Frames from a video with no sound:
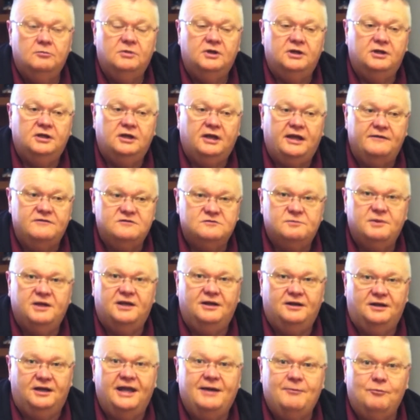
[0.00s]
but I've
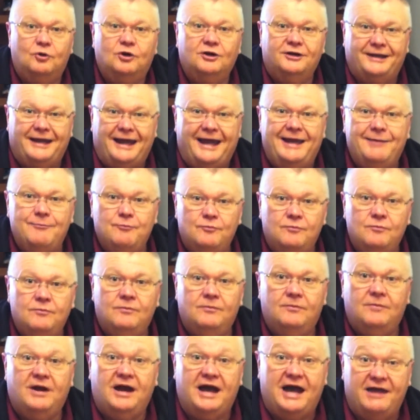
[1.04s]
spent a lot more time
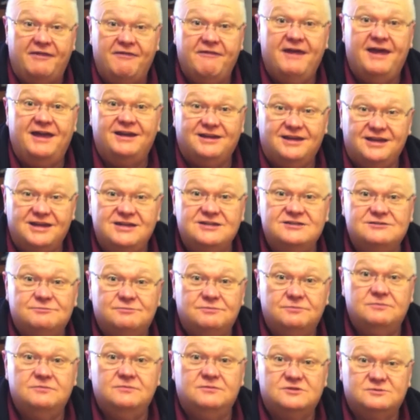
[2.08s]
on that case
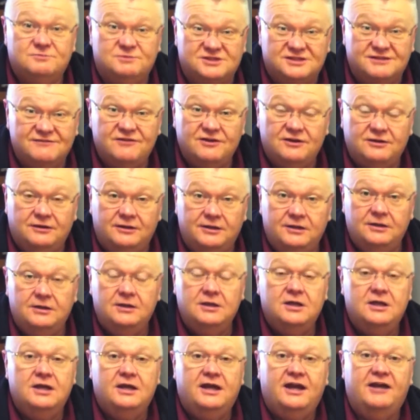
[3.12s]
specifically.
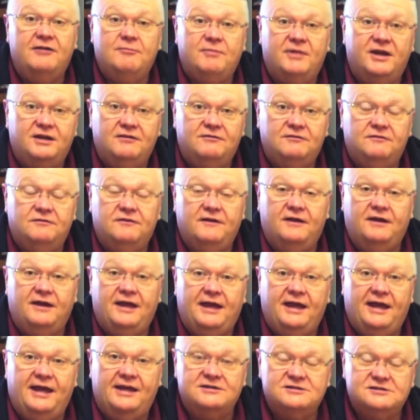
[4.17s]
I might have
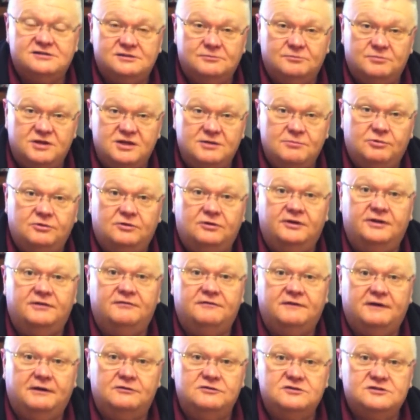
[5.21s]
asked some people
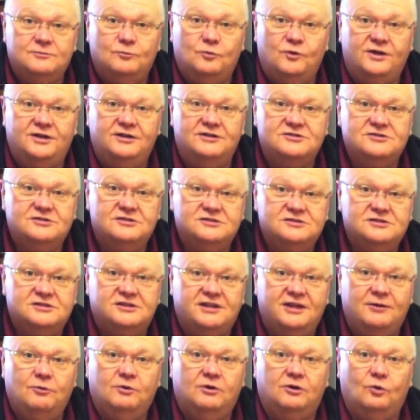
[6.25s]
and found some witnesses
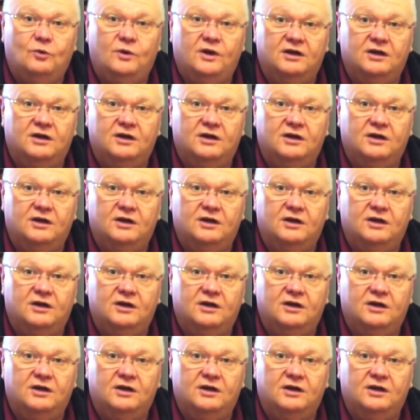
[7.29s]
that they weren't